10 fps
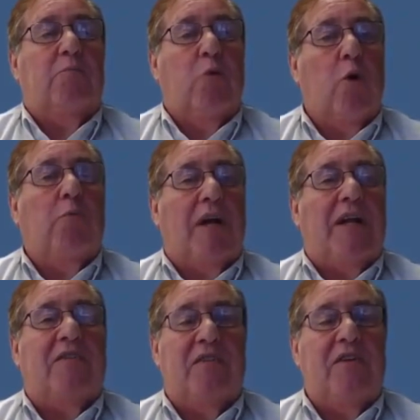more
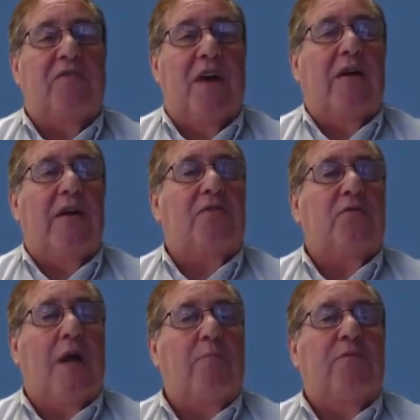money to these
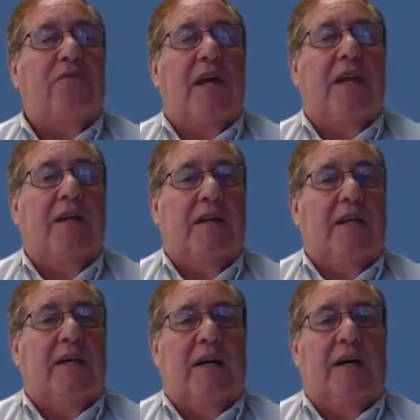various reps than
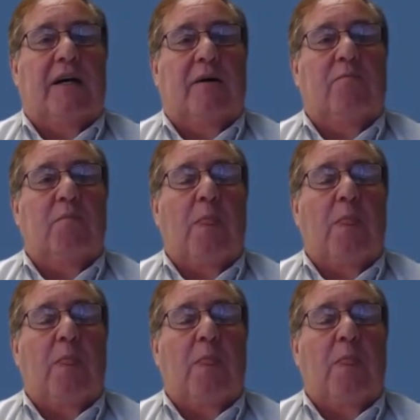a